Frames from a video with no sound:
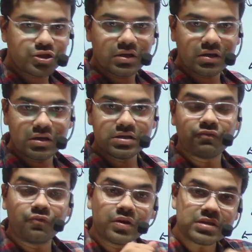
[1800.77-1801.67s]
reach,
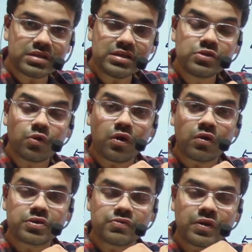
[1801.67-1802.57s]
once these rocks
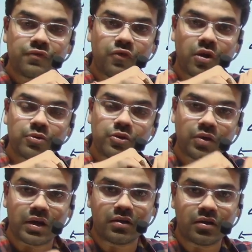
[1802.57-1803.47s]
were formed
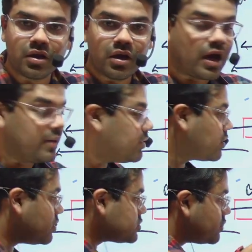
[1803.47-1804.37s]
together, and
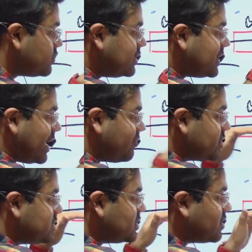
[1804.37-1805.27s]
because of the
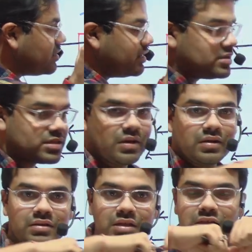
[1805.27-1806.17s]
divergent currents,
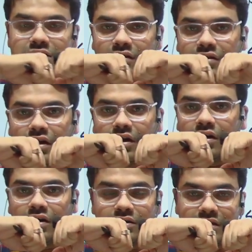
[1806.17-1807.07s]
these
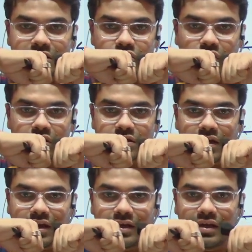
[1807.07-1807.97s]
rocks are
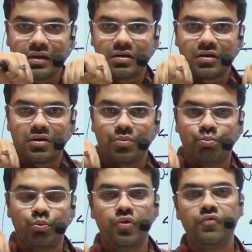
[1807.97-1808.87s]
getting
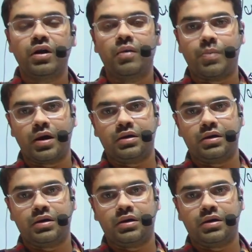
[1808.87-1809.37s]
moved apart.